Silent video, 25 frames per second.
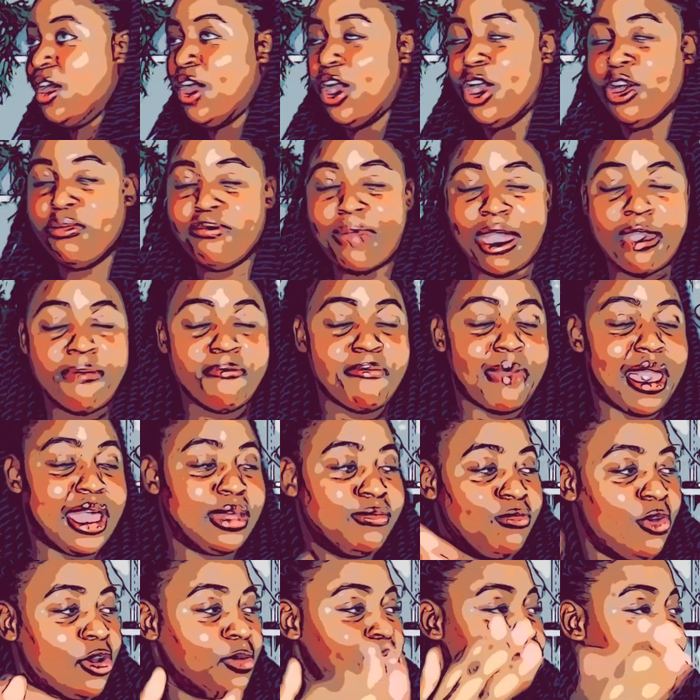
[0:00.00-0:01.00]
uh, my
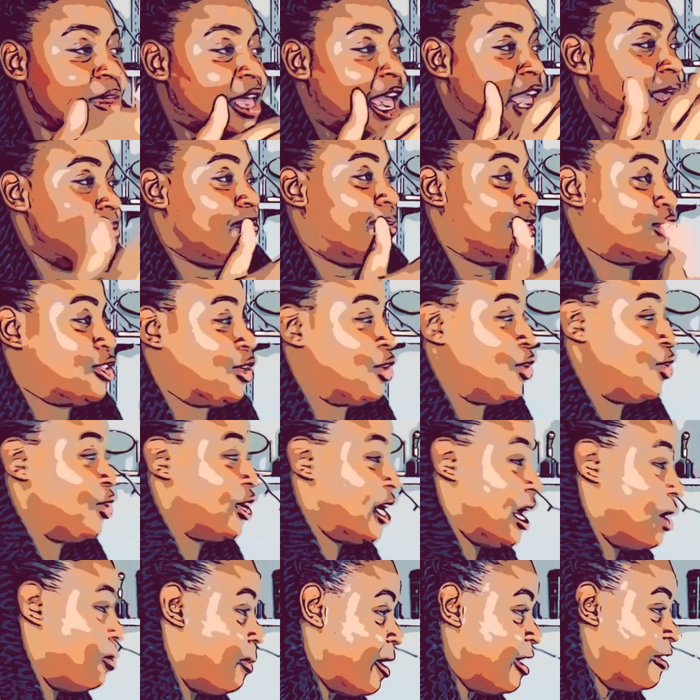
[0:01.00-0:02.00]
men won't be able to
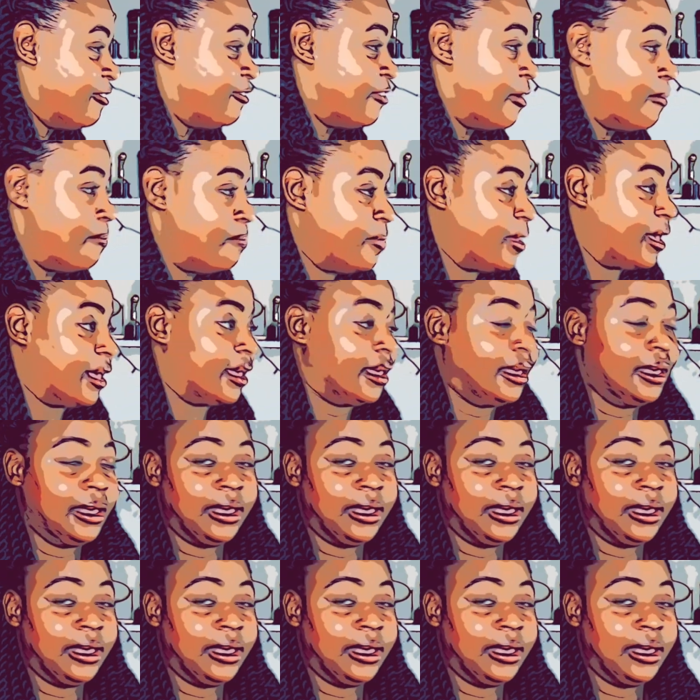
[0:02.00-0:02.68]
look away from me.